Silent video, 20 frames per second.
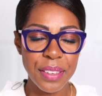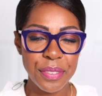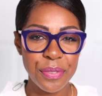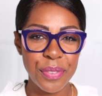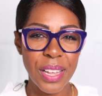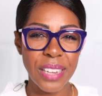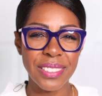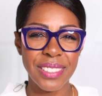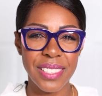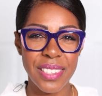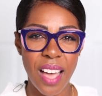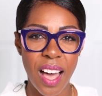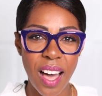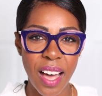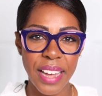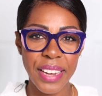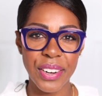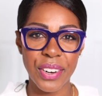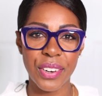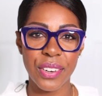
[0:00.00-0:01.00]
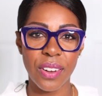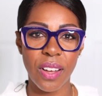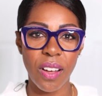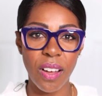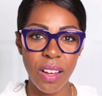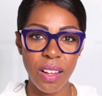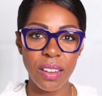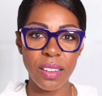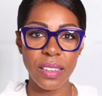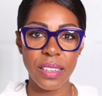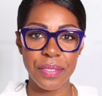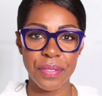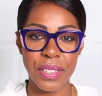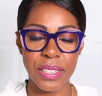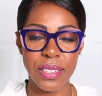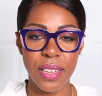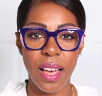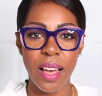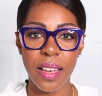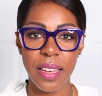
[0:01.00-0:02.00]
felt tired all of
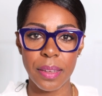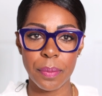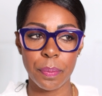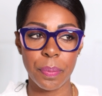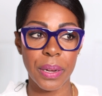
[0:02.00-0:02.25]
the time,